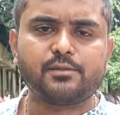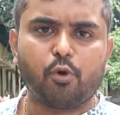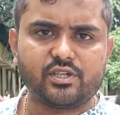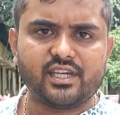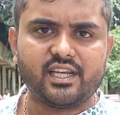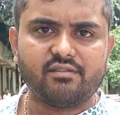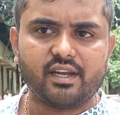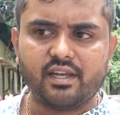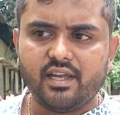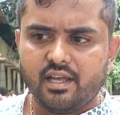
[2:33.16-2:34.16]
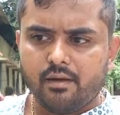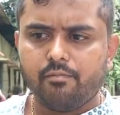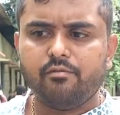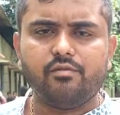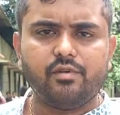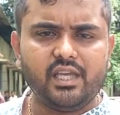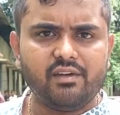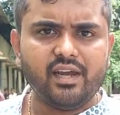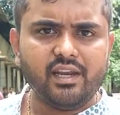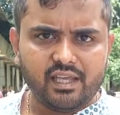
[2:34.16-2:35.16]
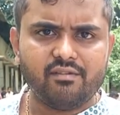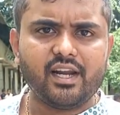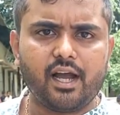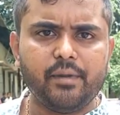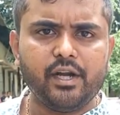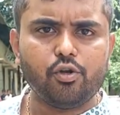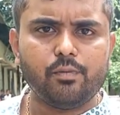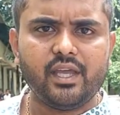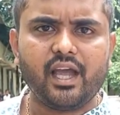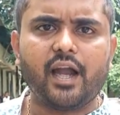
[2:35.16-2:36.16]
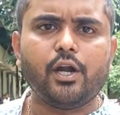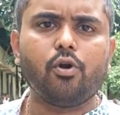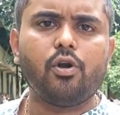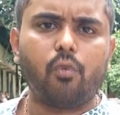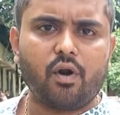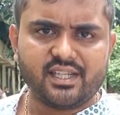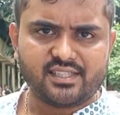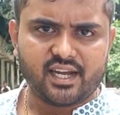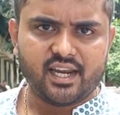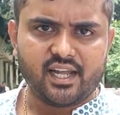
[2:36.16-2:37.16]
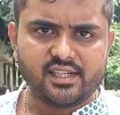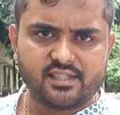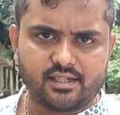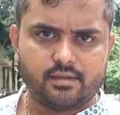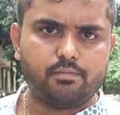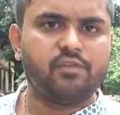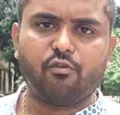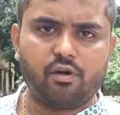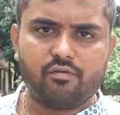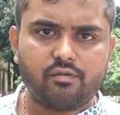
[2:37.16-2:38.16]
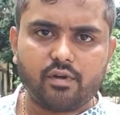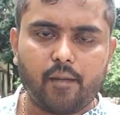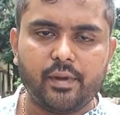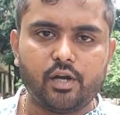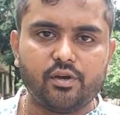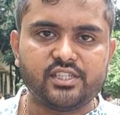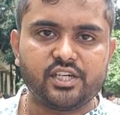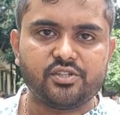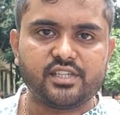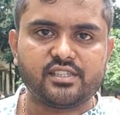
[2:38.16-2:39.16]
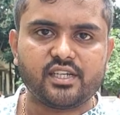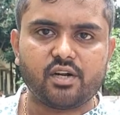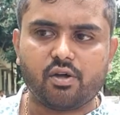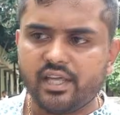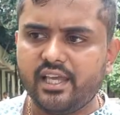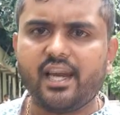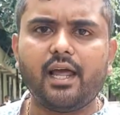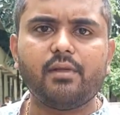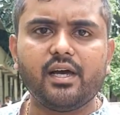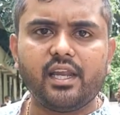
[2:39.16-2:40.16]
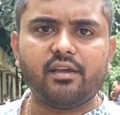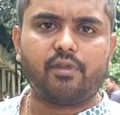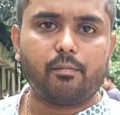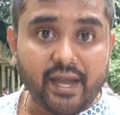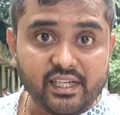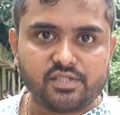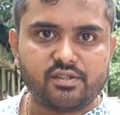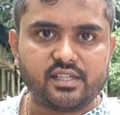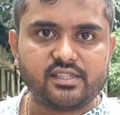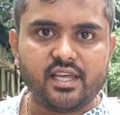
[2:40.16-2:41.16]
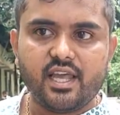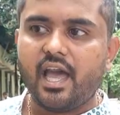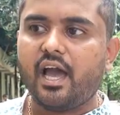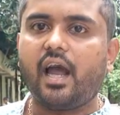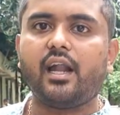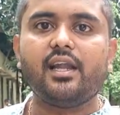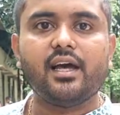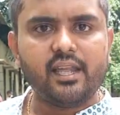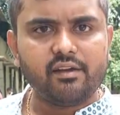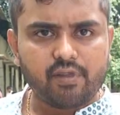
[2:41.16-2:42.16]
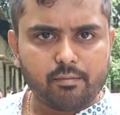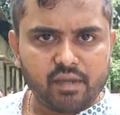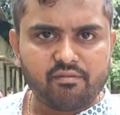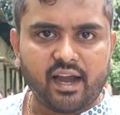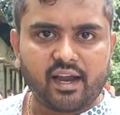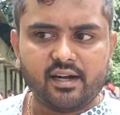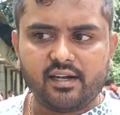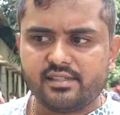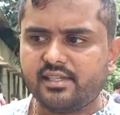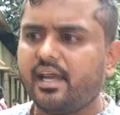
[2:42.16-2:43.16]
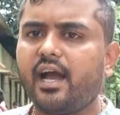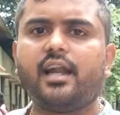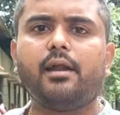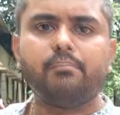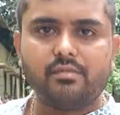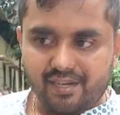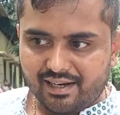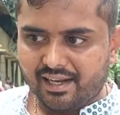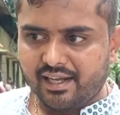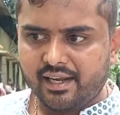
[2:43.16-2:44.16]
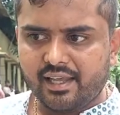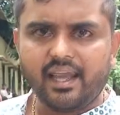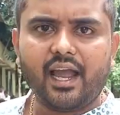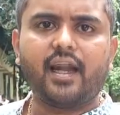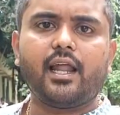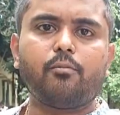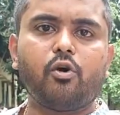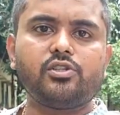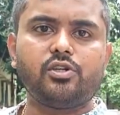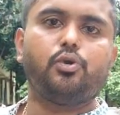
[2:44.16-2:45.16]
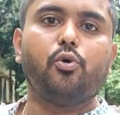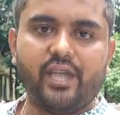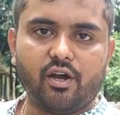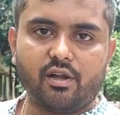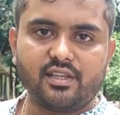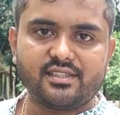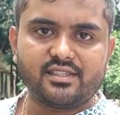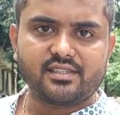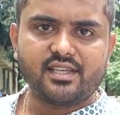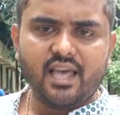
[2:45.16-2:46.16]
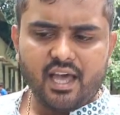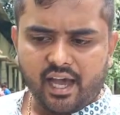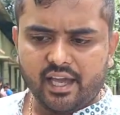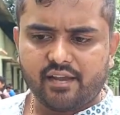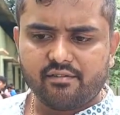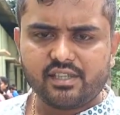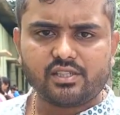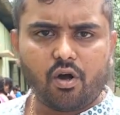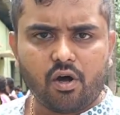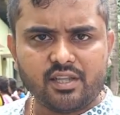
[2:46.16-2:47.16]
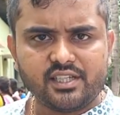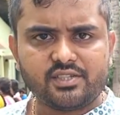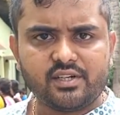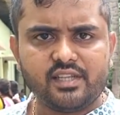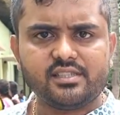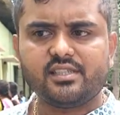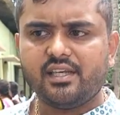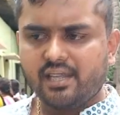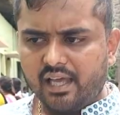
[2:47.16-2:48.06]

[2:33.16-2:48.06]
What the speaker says: exposure even. Even coming to me, I don't know what is agriculture before coming to institutions and all. Here I'm learning from my students and learning from my faculties and I'm learning and I'm also doing all these things. I request all the students